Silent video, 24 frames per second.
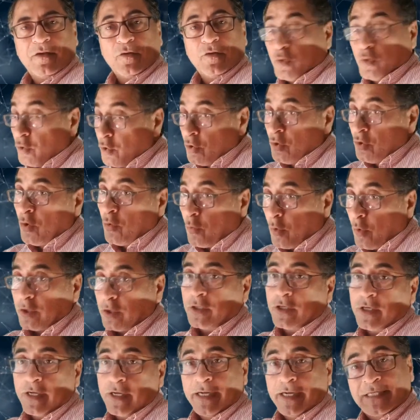Do you know
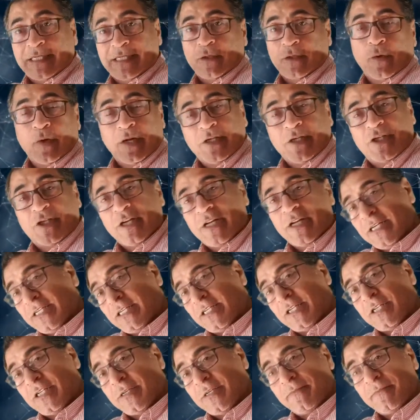what its origin
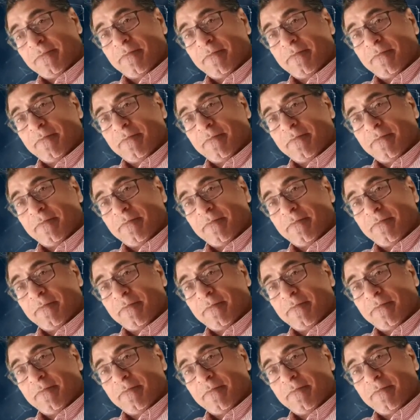is?